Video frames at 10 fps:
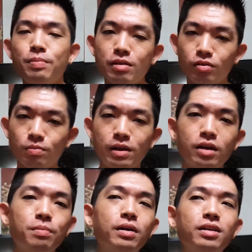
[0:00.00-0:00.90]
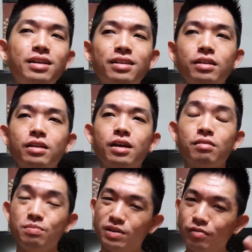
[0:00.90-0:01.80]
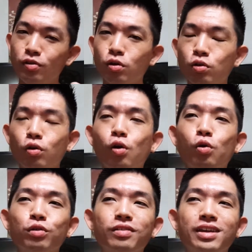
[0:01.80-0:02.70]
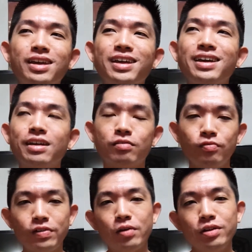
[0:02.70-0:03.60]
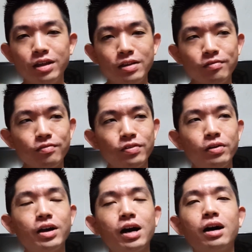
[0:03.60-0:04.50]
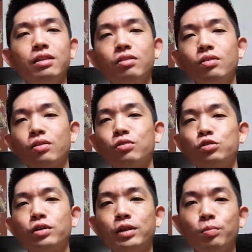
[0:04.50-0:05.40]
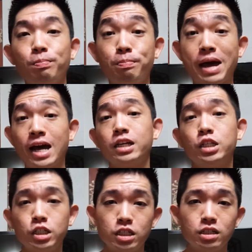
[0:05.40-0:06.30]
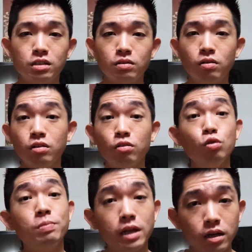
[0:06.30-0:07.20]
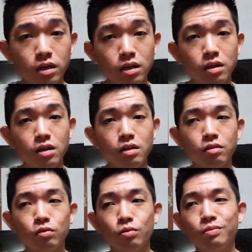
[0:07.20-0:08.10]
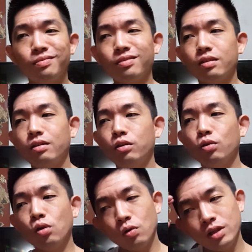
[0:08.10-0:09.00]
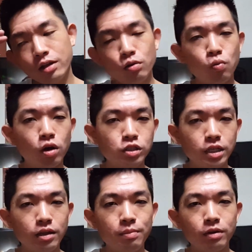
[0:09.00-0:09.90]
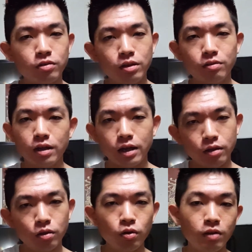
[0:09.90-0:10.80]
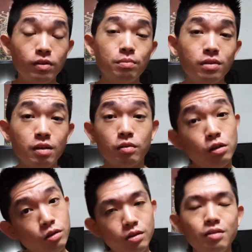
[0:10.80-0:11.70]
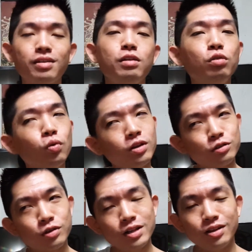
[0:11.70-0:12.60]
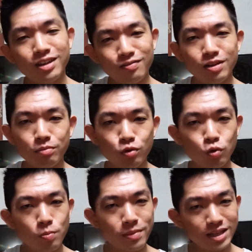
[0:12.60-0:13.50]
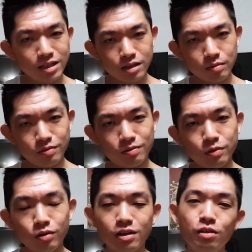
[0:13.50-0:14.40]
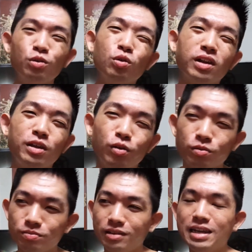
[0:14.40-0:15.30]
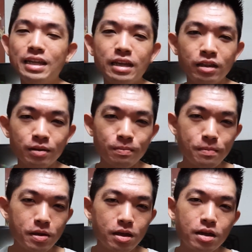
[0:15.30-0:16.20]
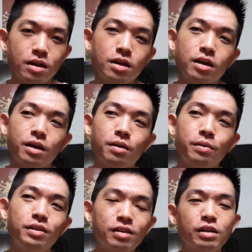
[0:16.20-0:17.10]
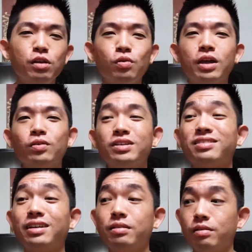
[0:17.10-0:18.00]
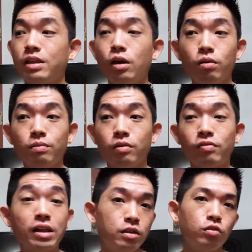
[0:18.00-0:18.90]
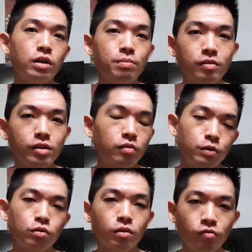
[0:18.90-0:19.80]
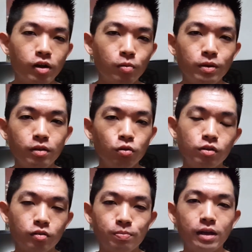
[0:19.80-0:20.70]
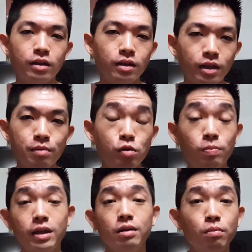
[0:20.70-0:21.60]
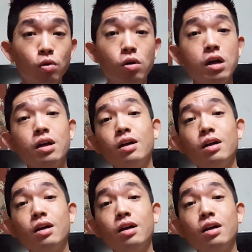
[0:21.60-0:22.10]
depends on the player, but if you're a good host, it gets very, very hard not to try to bash on the new player. So, you know, not only are you watching them and trying to say, like, you know, give them tips, and here's the thing, you don't want to try to give them too many tips, because then you look like you're leading them. But at the same time, you cannot just take advantage of their mistakes, because invariably you're just better at the game, you played it more.